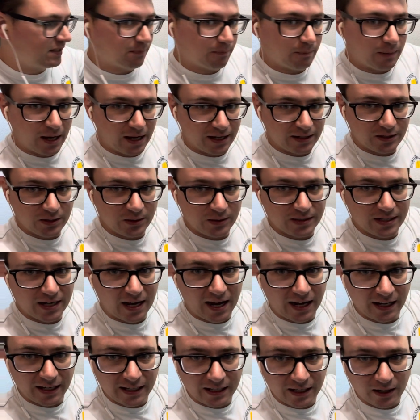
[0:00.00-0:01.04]

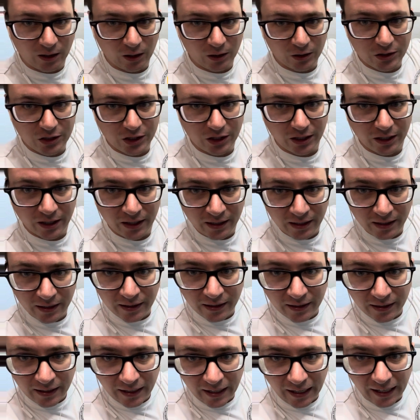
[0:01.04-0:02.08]
matsutake culture,
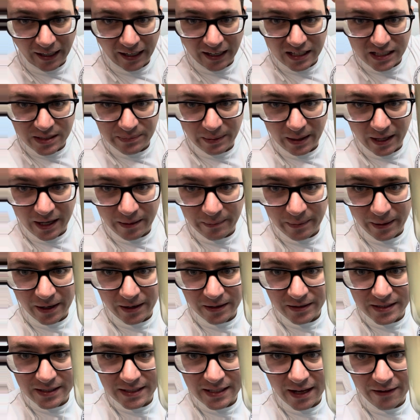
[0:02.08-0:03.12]
and it's been
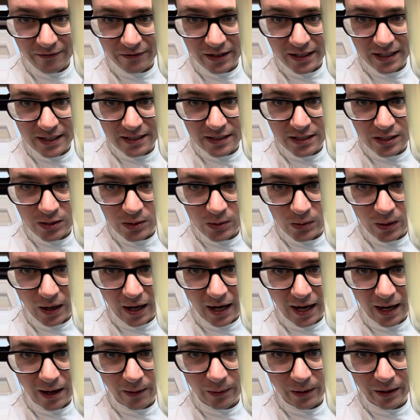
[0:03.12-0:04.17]
about 72
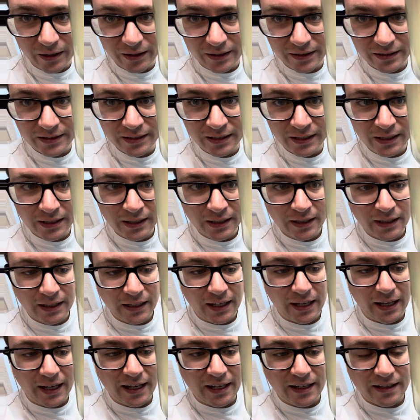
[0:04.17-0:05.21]
hours,
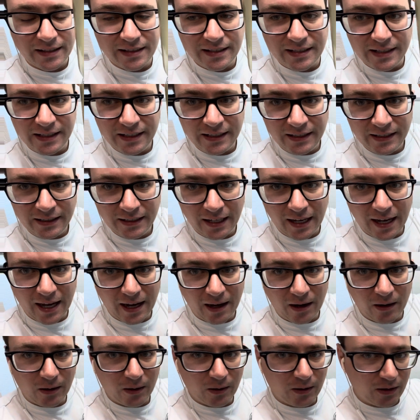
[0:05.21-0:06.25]
and see
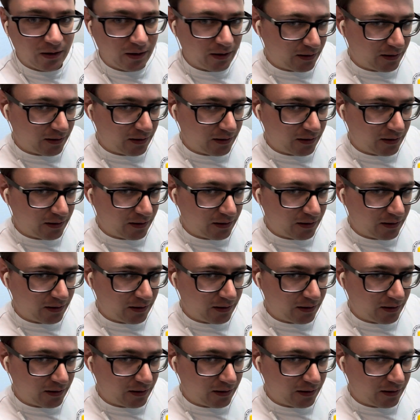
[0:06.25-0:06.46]
how